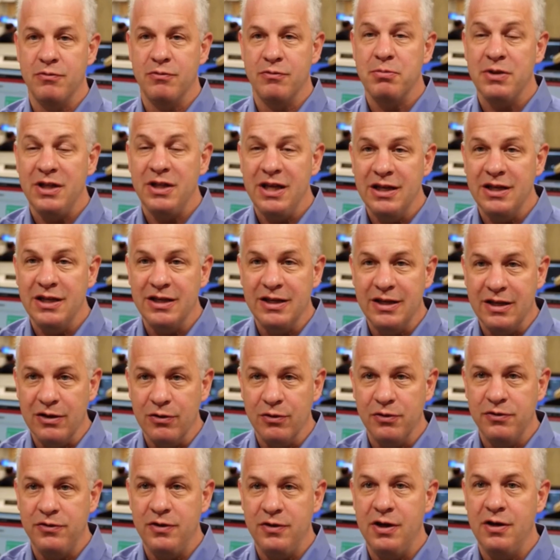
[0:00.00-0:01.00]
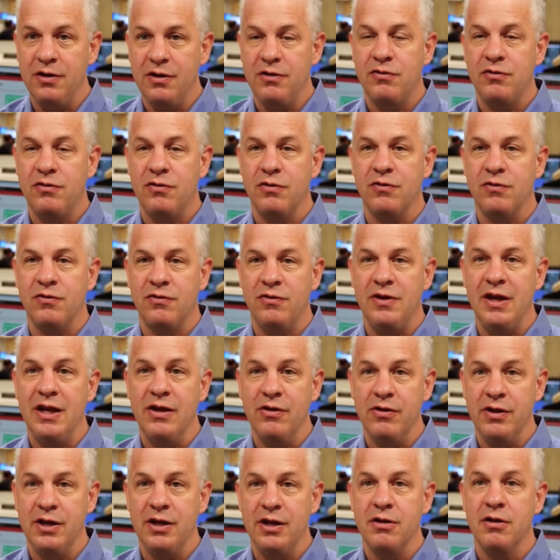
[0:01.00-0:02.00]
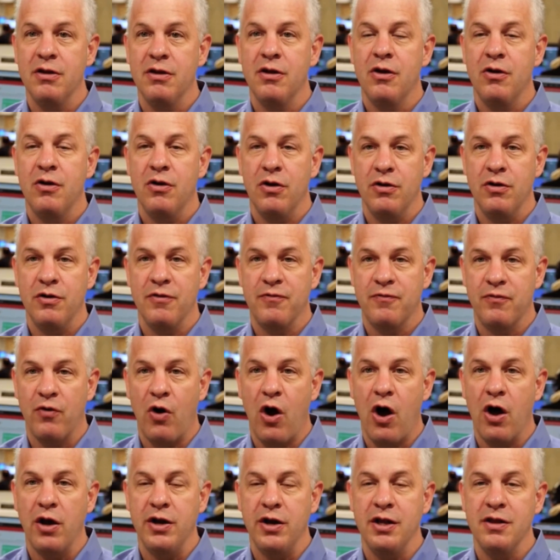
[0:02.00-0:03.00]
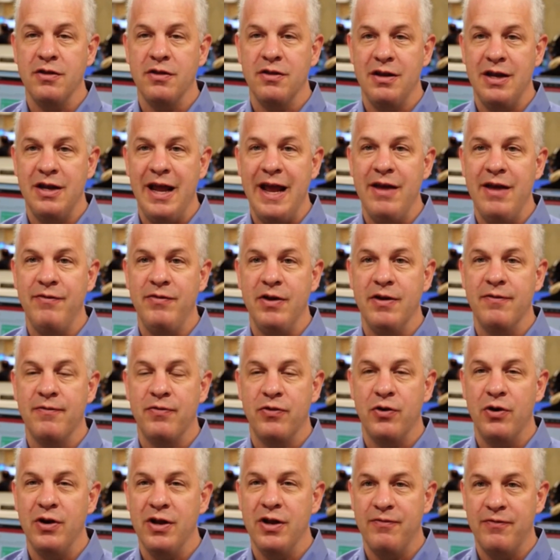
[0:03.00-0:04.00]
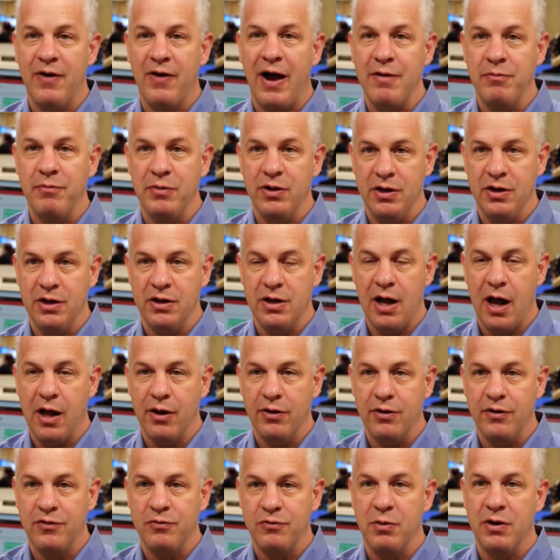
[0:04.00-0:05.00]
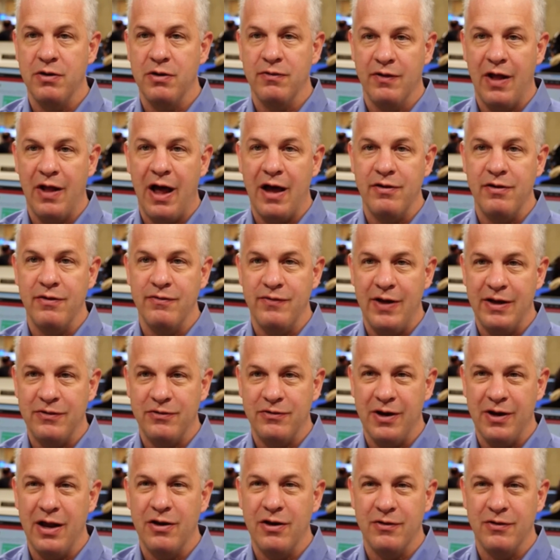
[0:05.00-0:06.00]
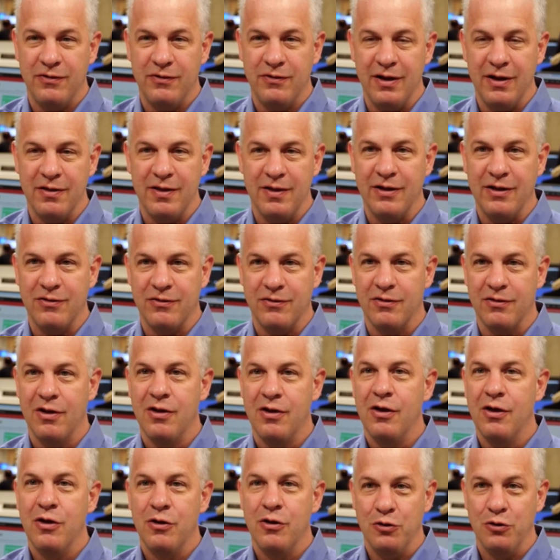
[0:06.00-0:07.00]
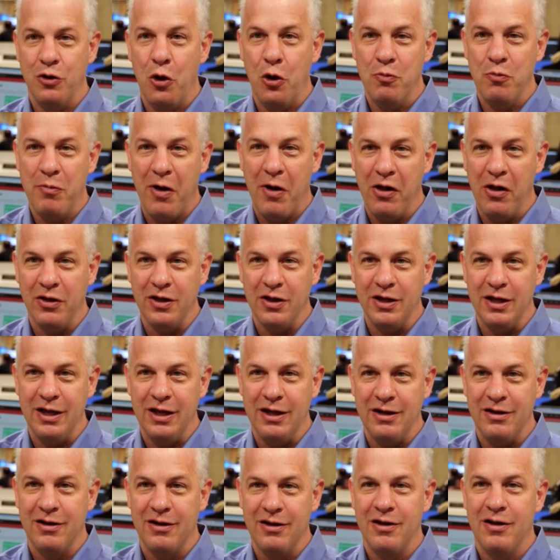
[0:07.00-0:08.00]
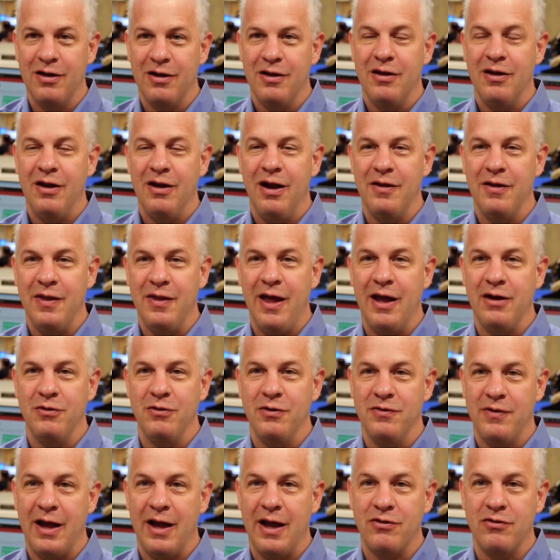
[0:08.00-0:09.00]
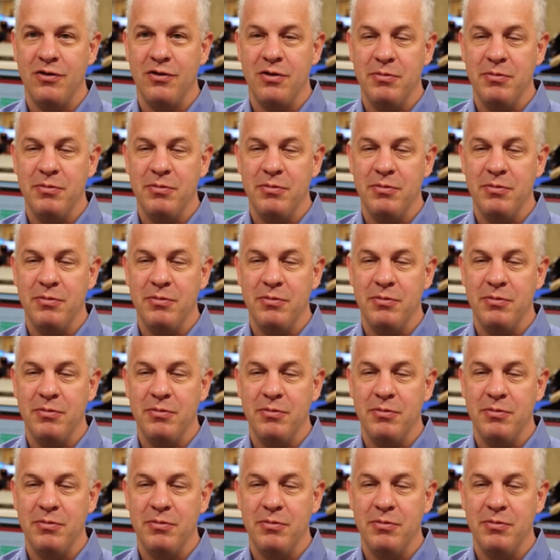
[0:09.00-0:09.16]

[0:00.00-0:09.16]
pleaded guilty to stealing or defrauding the Navy of $35 million, but a lot of investigators think that's lowballing it, and that it was actually